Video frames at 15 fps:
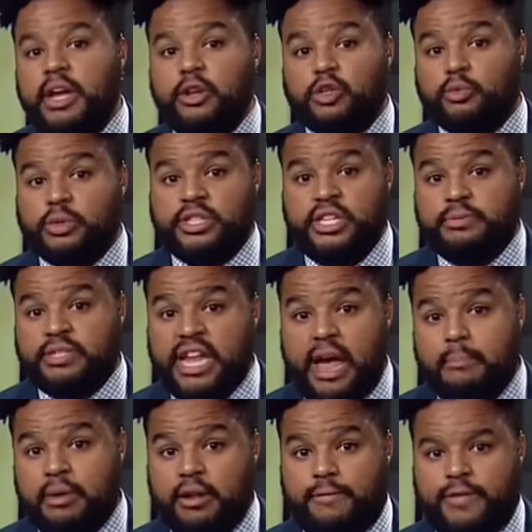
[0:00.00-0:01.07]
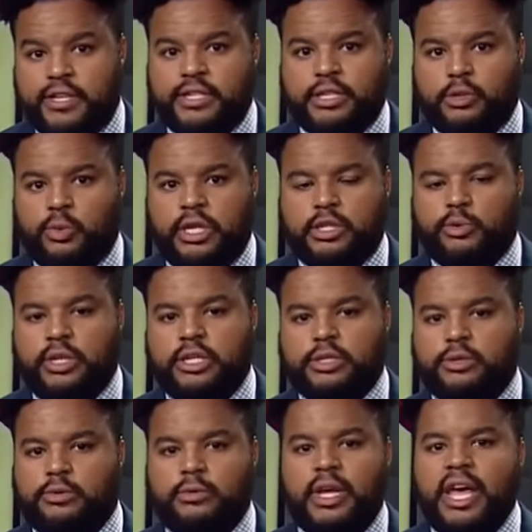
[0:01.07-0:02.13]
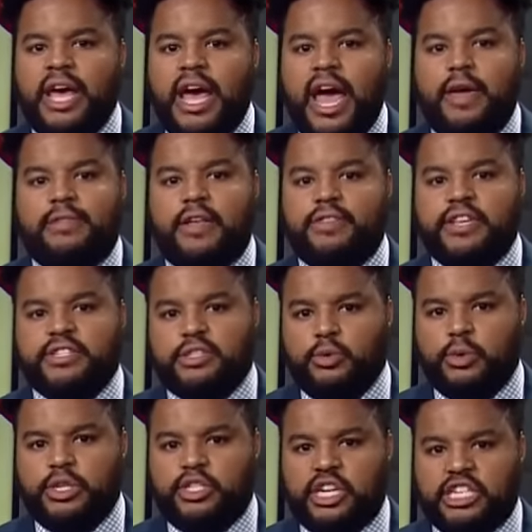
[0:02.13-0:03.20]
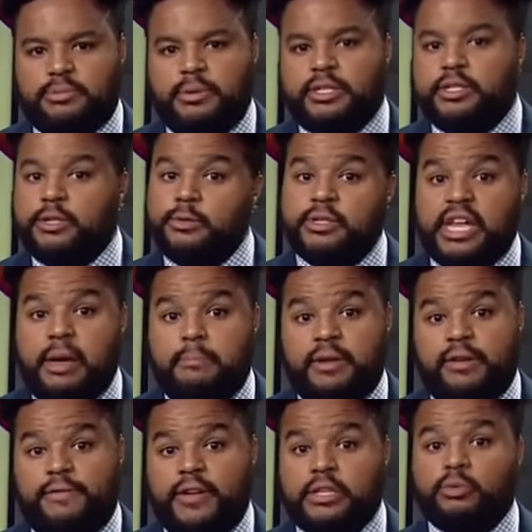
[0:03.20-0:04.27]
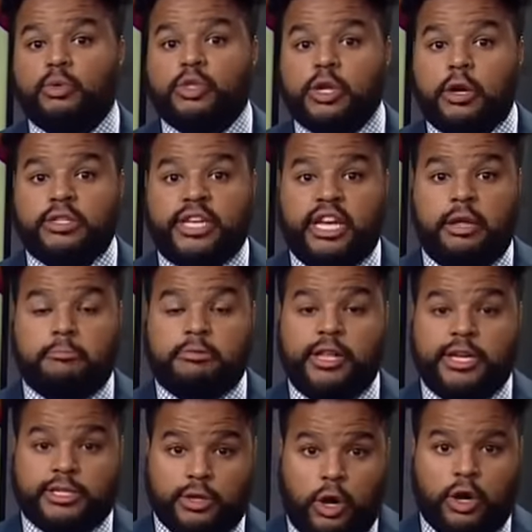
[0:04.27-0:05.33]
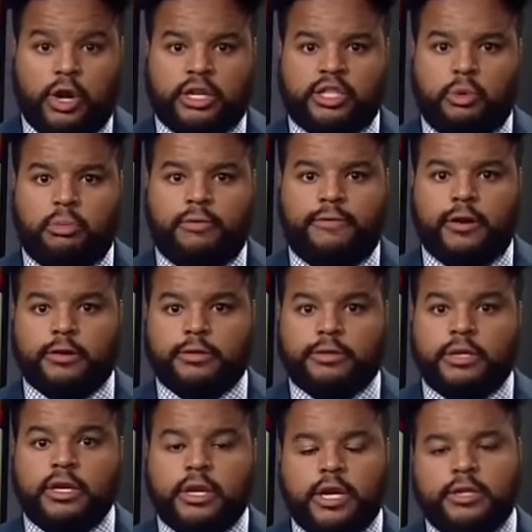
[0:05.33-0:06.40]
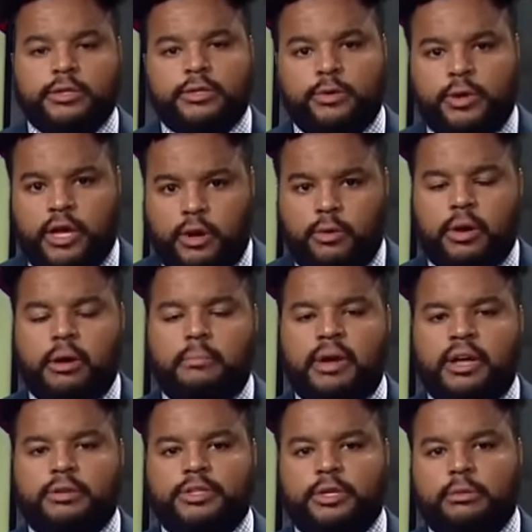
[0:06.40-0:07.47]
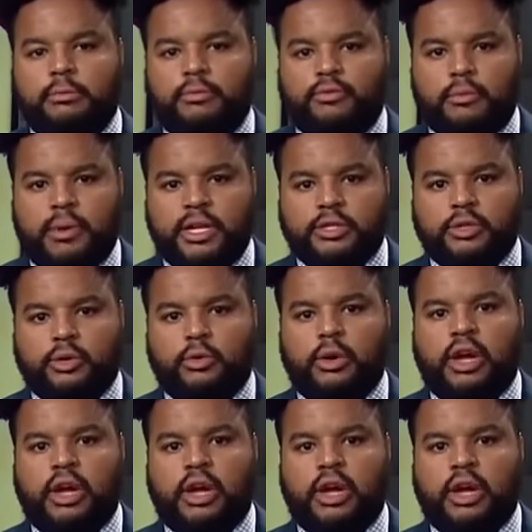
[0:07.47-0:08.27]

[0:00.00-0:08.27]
Mainers received SNAP benefits in 2022 and that these new adjustments to SNAP benefits will start taking place on October 1st. In the studio, I'm Miles Hood for Maine's Total